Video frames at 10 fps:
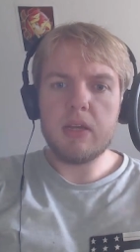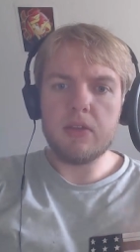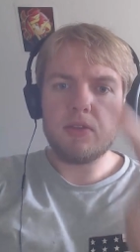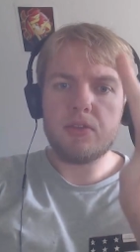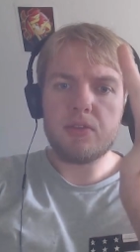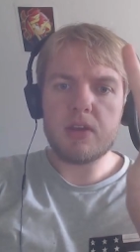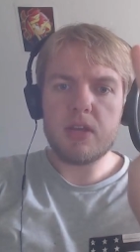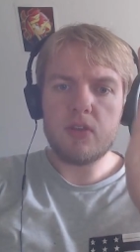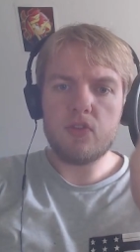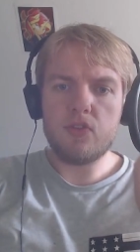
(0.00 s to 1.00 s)
In
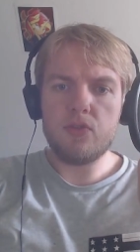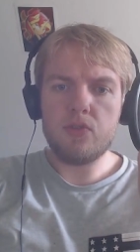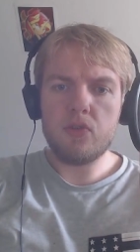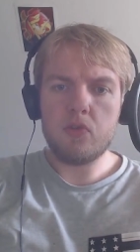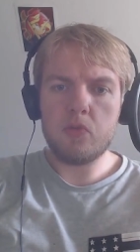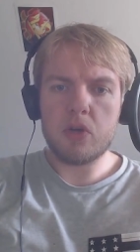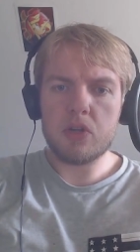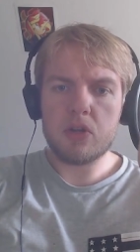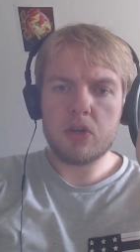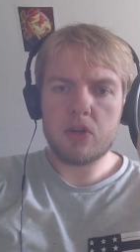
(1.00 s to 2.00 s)
three, two,
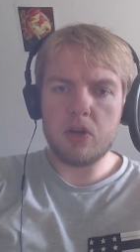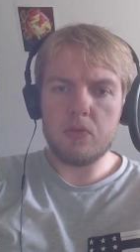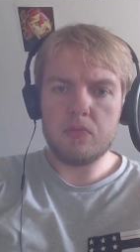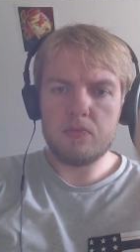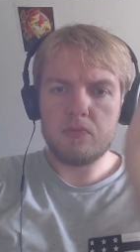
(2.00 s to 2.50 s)
one, go.